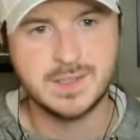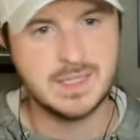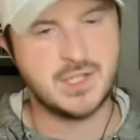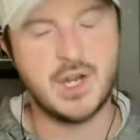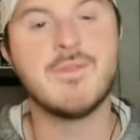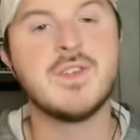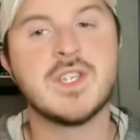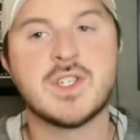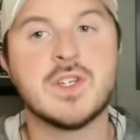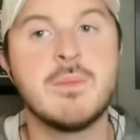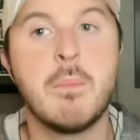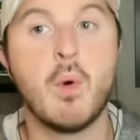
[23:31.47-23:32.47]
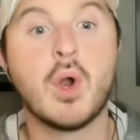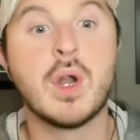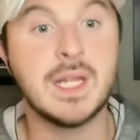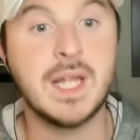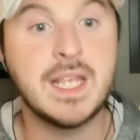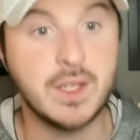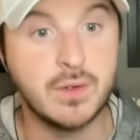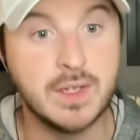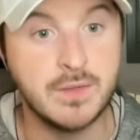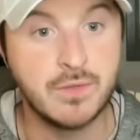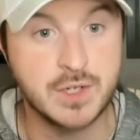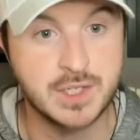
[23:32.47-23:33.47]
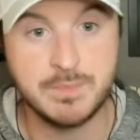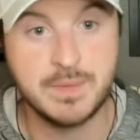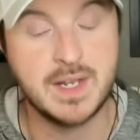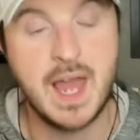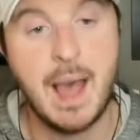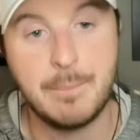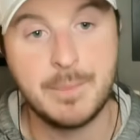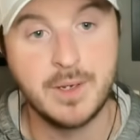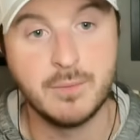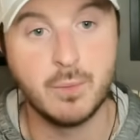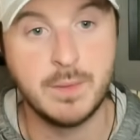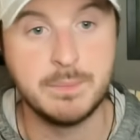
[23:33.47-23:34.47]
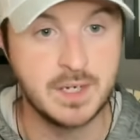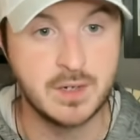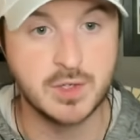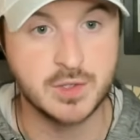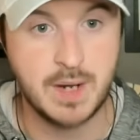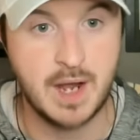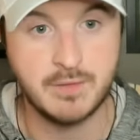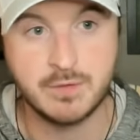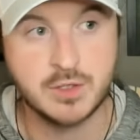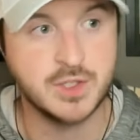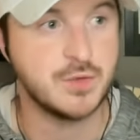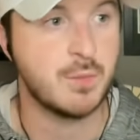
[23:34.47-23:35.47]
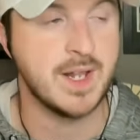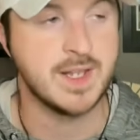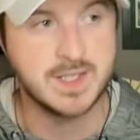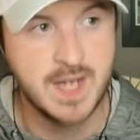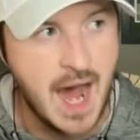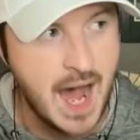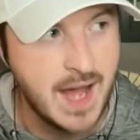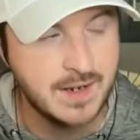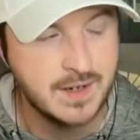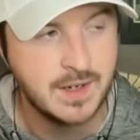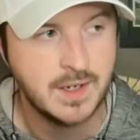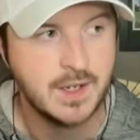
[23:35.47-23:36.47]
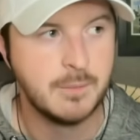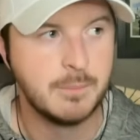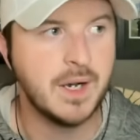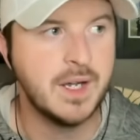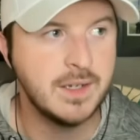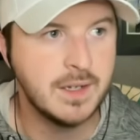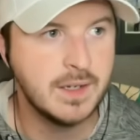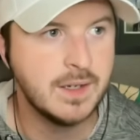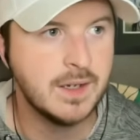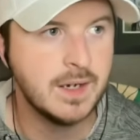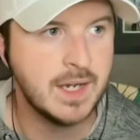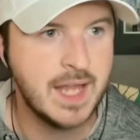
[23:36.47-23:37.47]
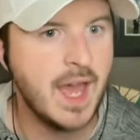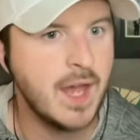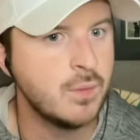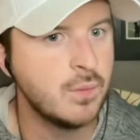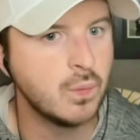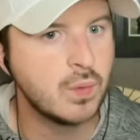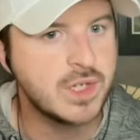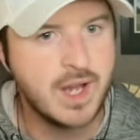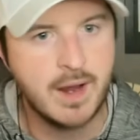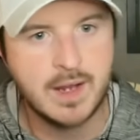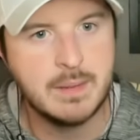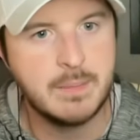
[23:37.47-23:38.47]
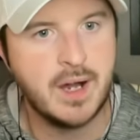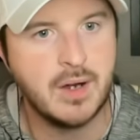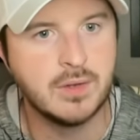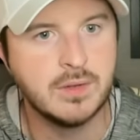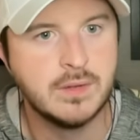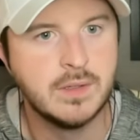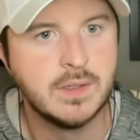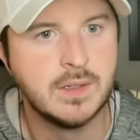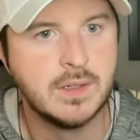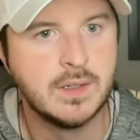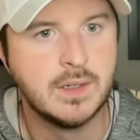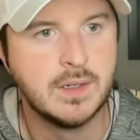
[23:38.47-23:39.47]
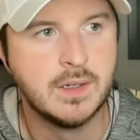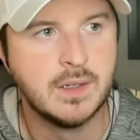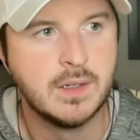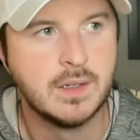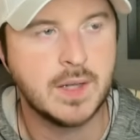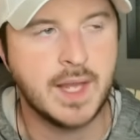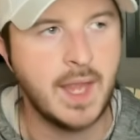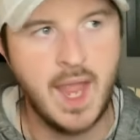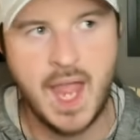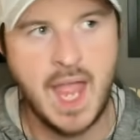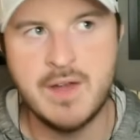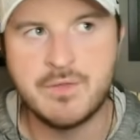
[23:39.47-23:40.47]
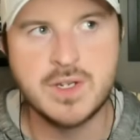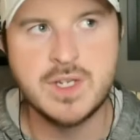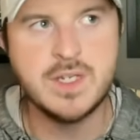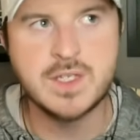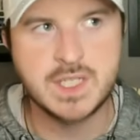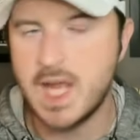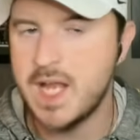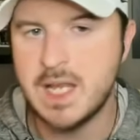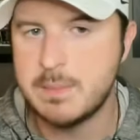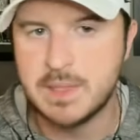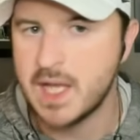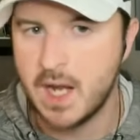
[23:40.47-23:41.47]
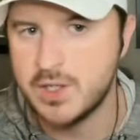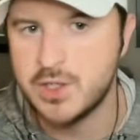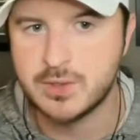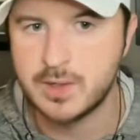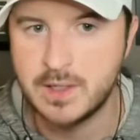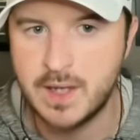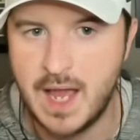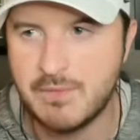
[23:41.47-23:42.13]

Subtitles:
It's obviously more likely for something to happen when beer is around versus when it's not. But again, we're talking about like every stadium in the country.